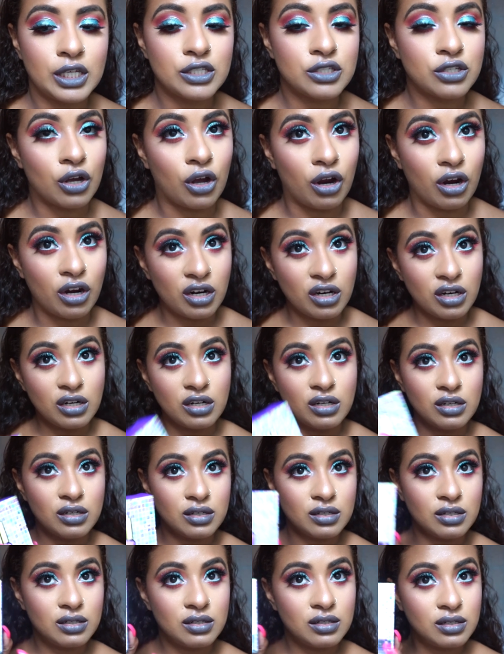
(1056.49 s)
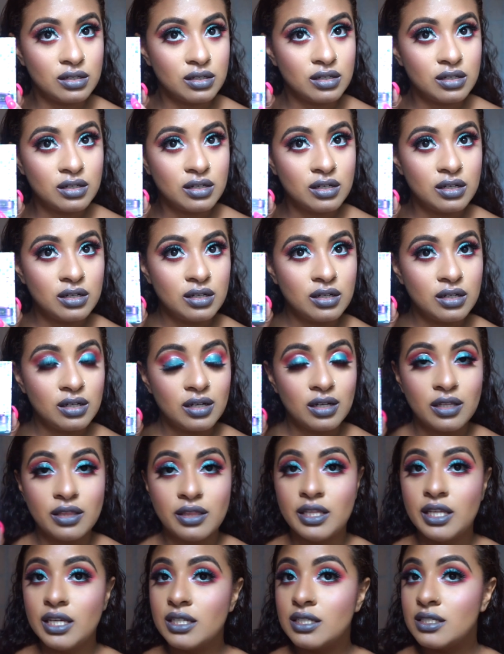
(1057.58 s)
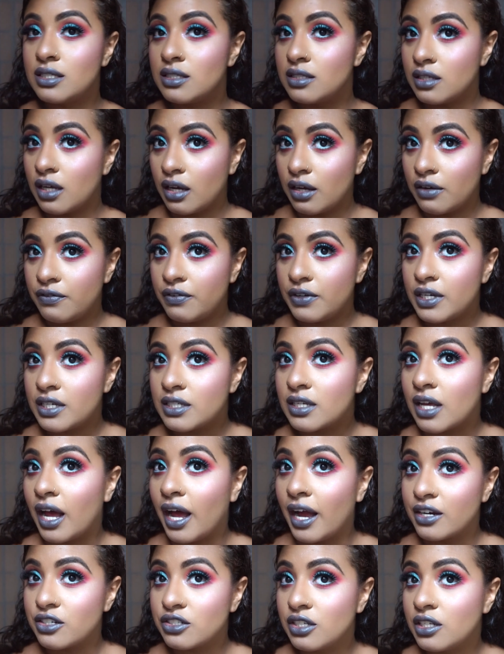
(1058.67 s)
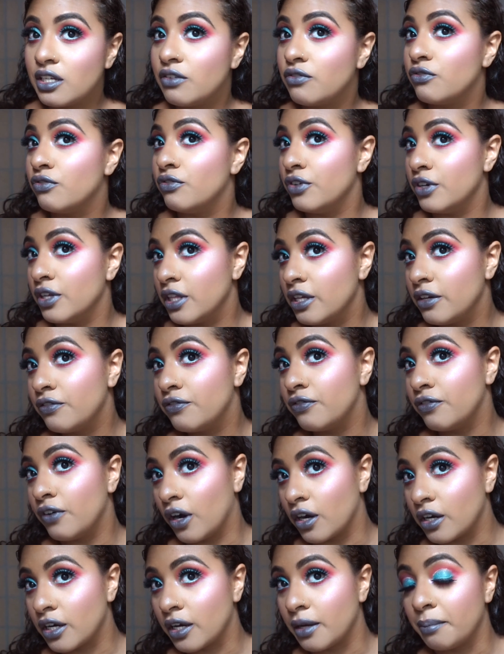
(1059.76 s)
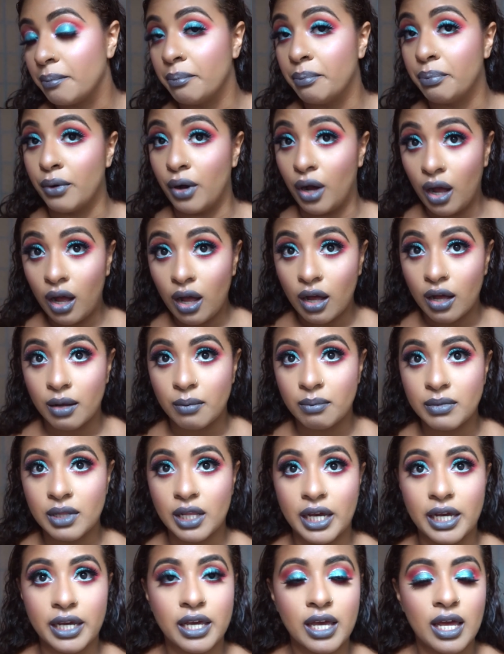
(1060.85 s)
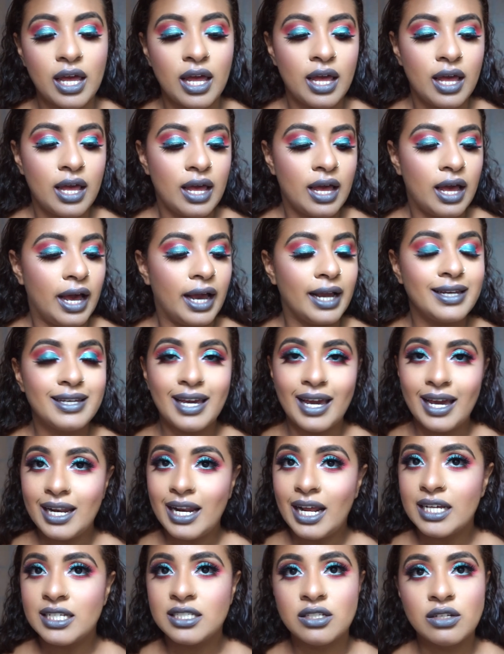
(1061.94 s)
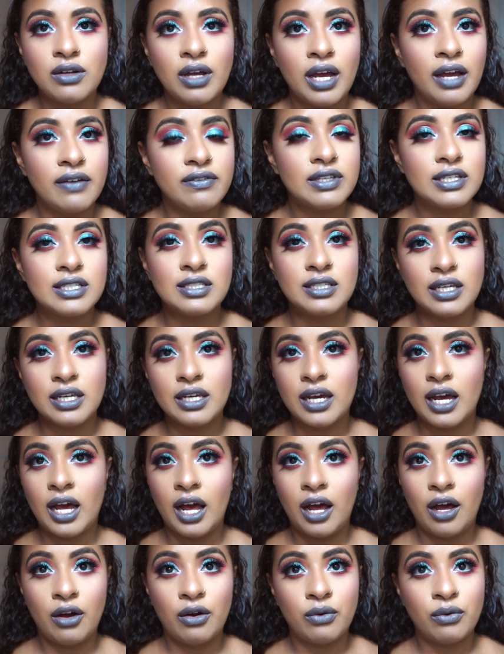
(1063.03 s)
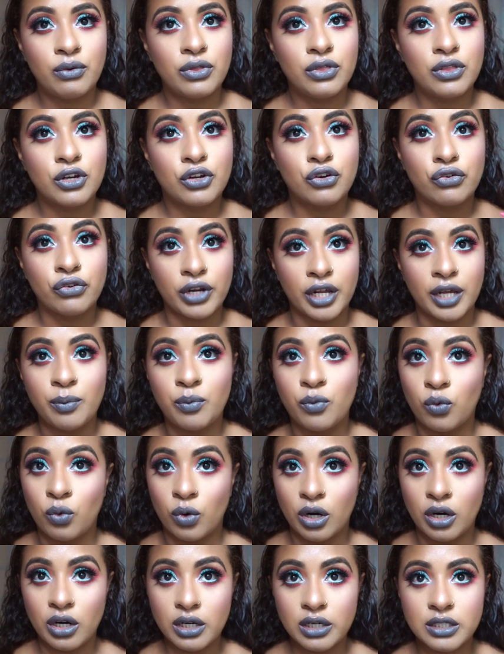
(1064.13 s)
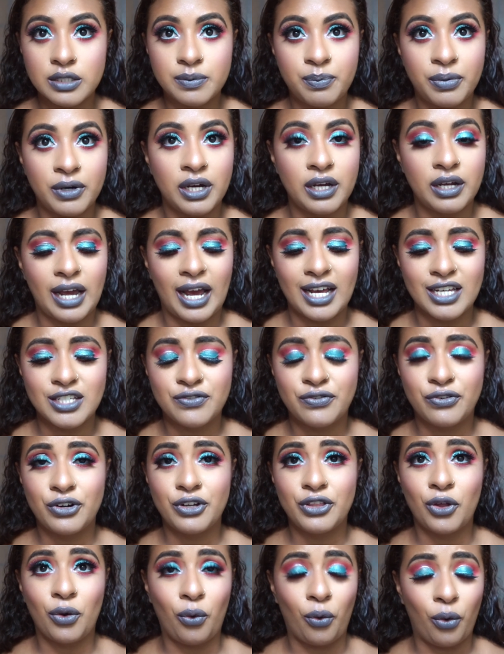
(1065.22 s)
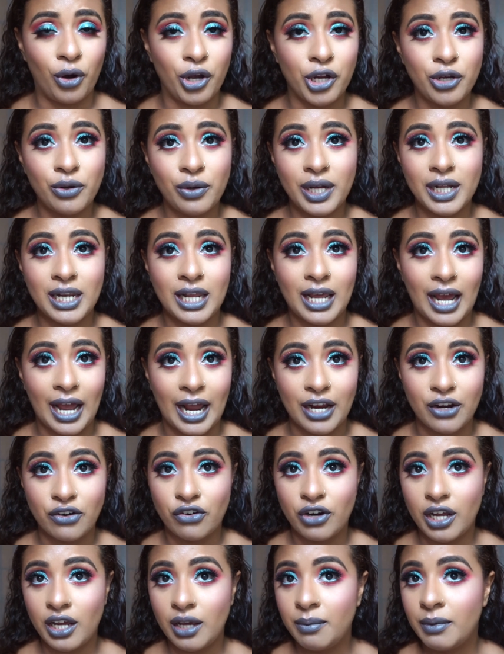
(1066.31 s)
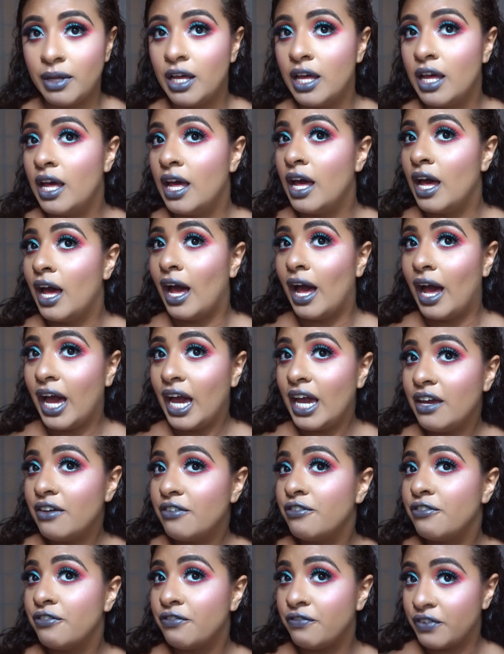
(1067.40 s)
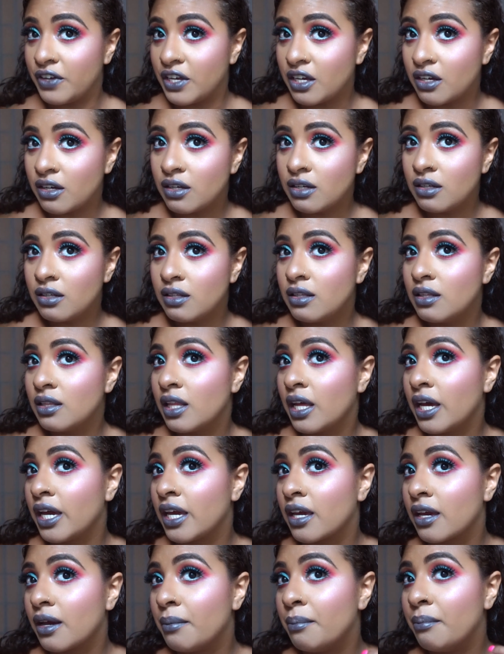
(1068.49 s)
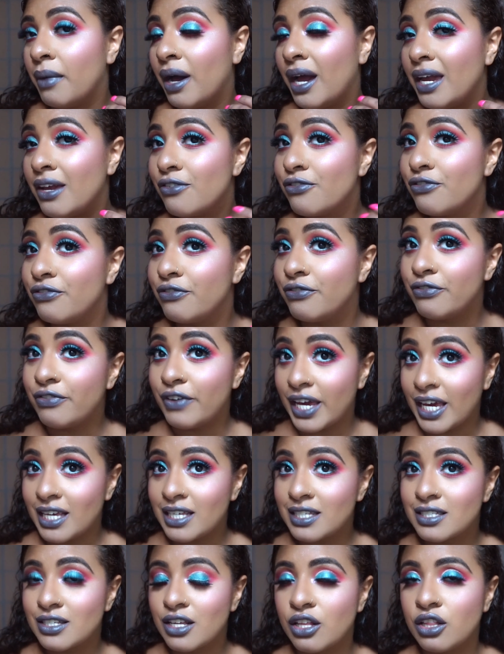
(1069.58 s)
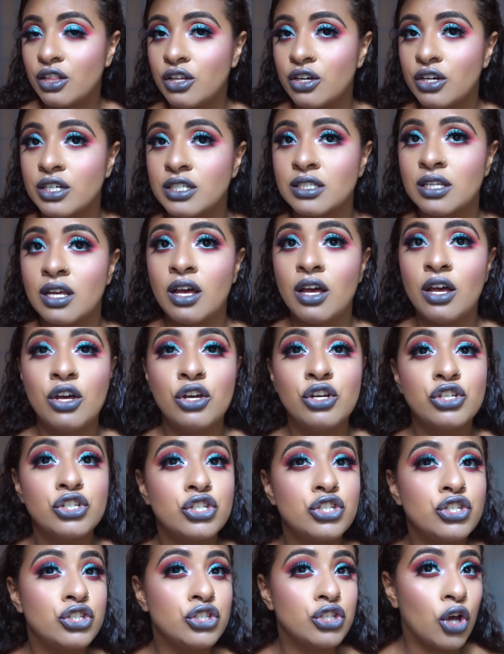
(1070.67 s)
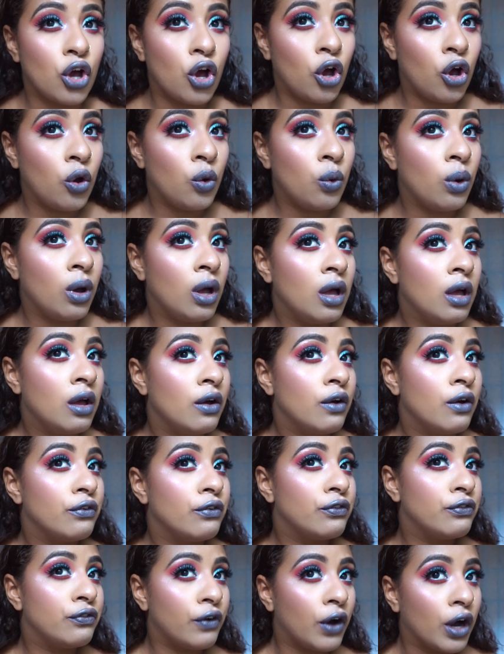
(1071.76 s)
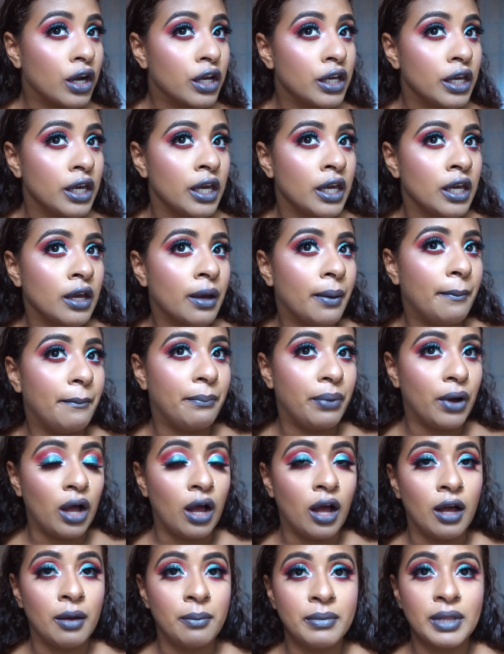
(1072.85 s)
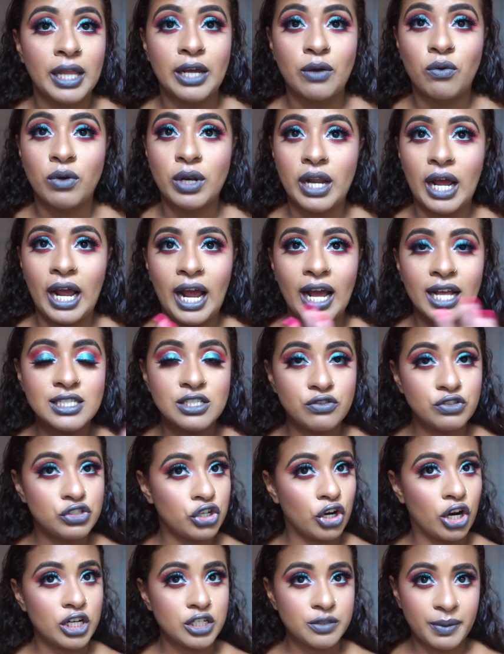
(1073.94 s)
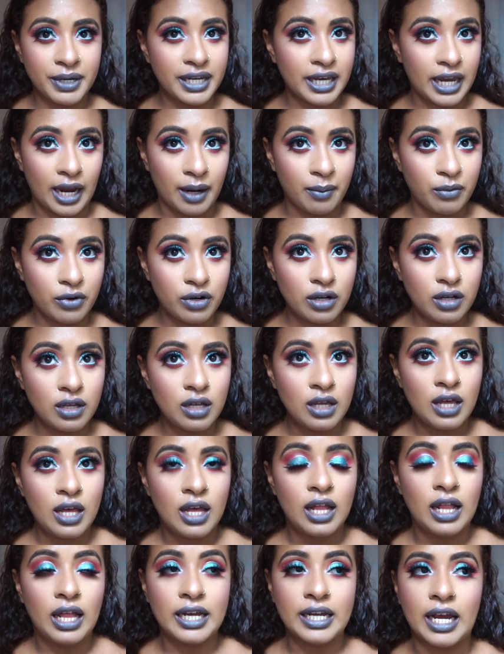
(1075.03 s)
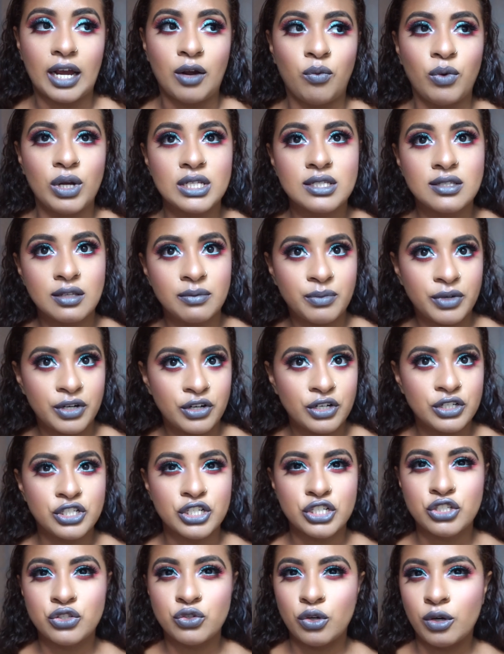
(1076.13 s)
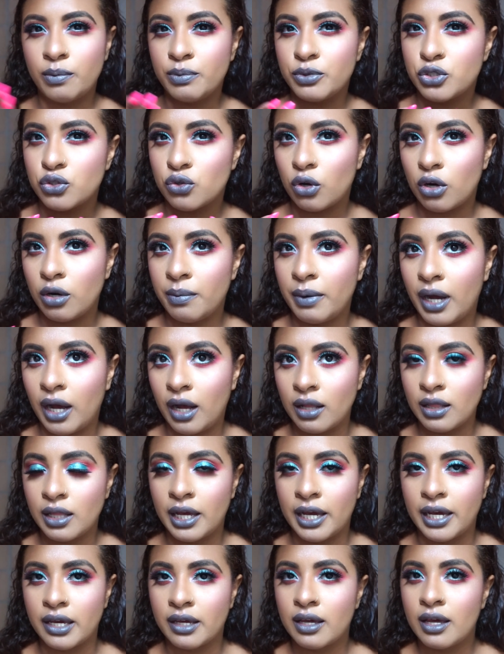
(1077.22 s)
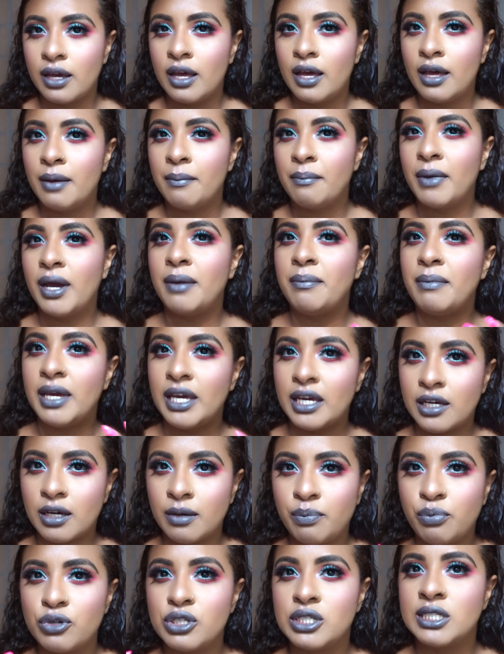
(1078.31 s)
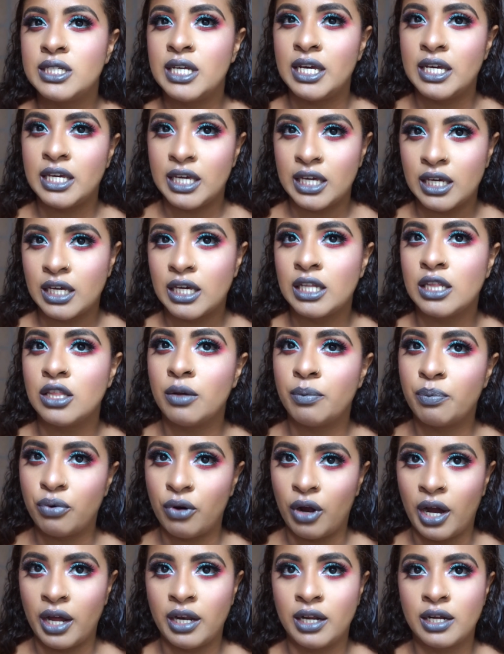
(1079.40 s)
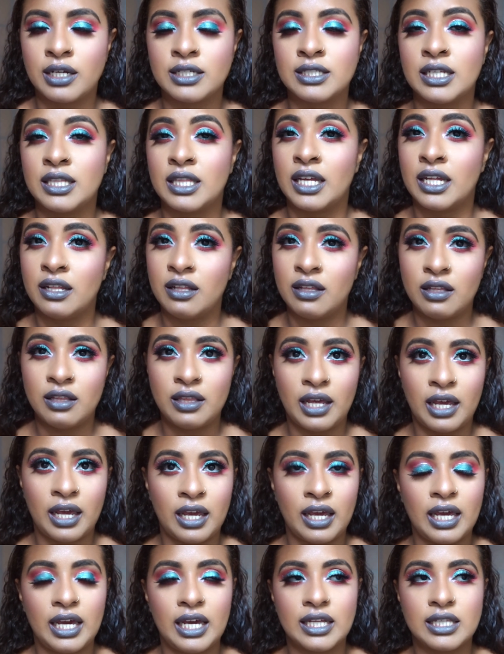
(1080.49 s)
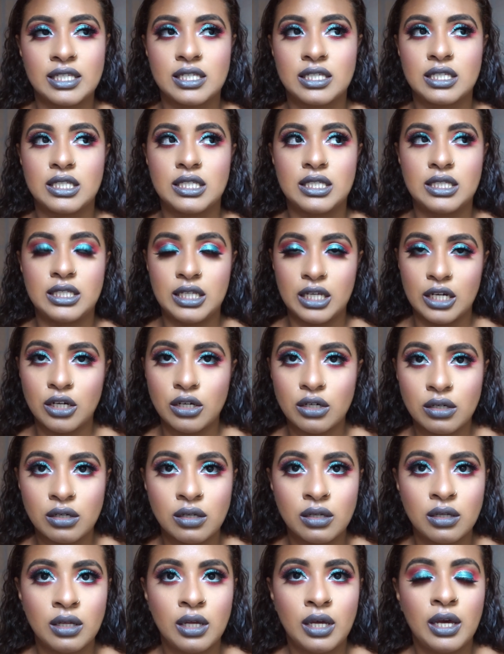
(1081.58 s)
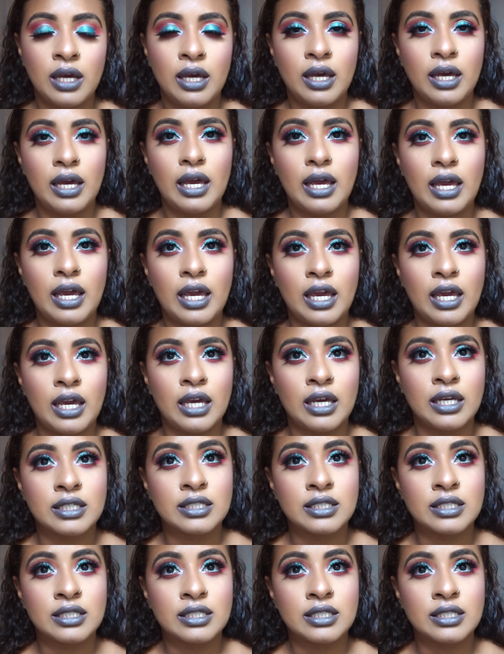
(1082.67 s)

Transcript: Tarte, this stuff is actually really fucking bomb. Like, again, I still have to see how the cream works, but as for the oil and the eye cream, I feel like my face looks so fucking bomb. Like, when I had to charge my camera, like, I went to the mirror just to absorb how like my makeup was taking in the product, because at the end of the day it's still a